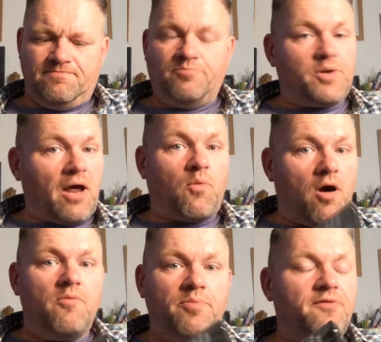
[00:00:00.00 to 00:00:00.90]
But I
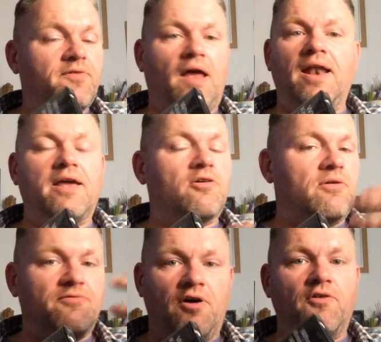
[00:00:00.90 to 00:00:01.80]
won't be selling or
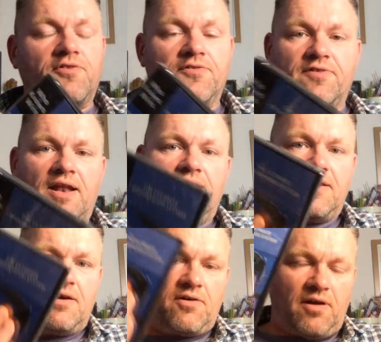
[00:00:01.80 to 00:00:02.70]
involved in selling
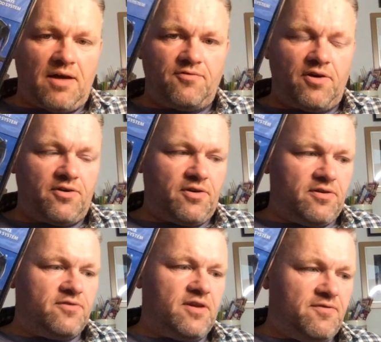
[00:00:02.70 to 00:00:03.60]
the online
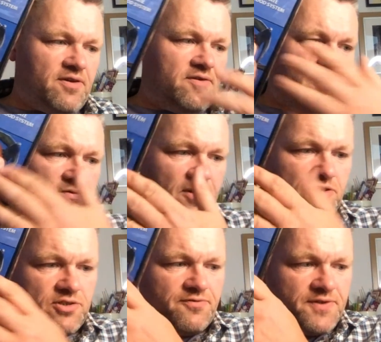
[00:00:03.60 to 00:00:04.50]
the DVD
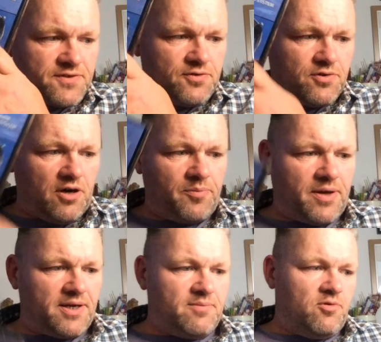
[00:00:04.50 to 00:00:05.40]
version, the physical copy
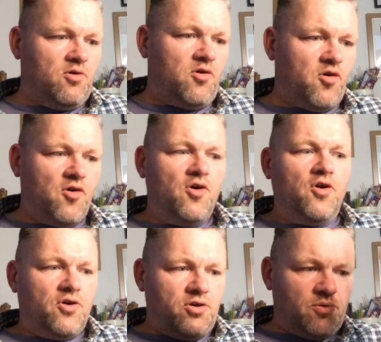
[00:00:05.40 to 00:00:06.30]
anymore.
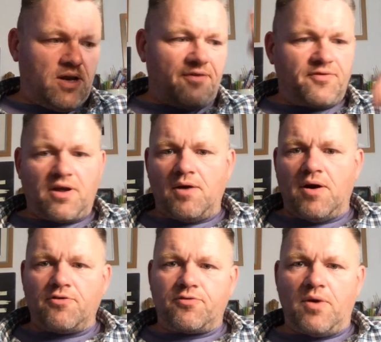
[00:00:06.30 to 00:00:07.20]
You will have to go
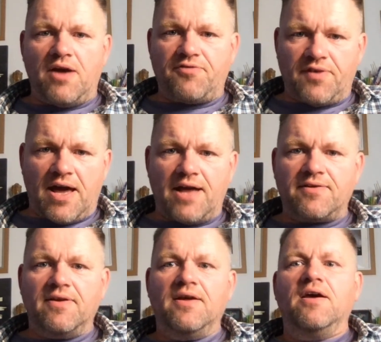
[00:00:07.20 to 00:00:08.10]
elsewhere for that.
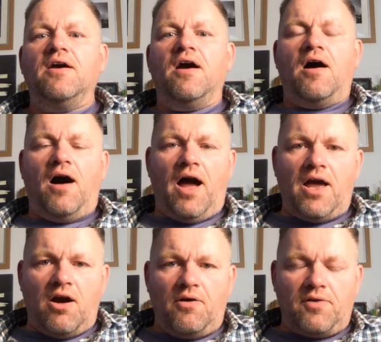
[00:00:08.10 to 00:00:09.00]
I
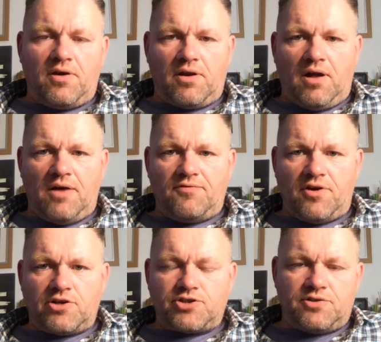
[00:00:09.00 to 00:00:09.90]
own the online
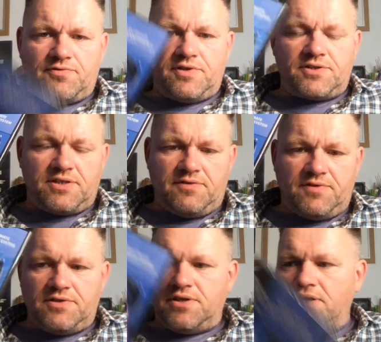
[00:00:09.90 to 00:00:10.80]
version of this
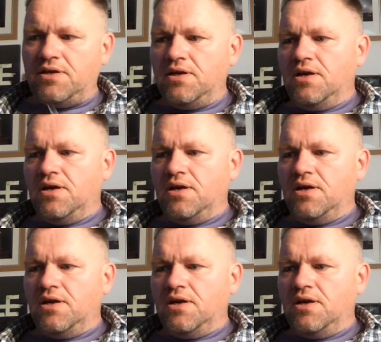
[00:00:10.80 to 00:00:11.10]
DVD,